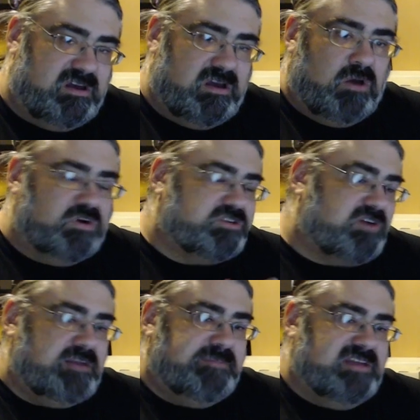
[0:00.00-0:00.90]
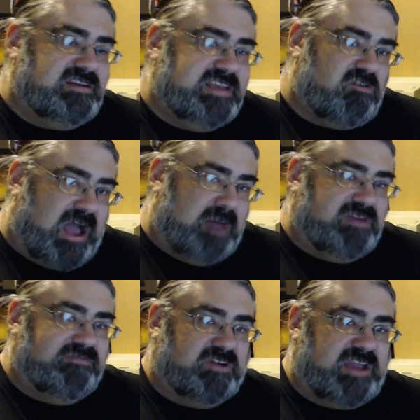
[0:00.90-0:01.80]
We're trying to be a Dear Abby
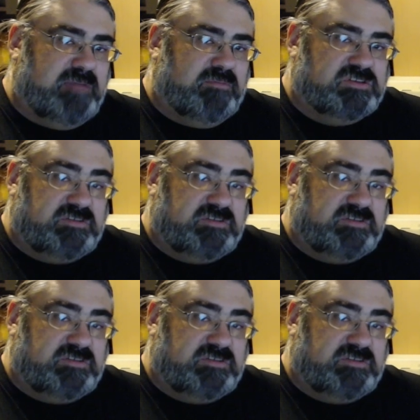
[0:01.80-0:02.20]
for gamers.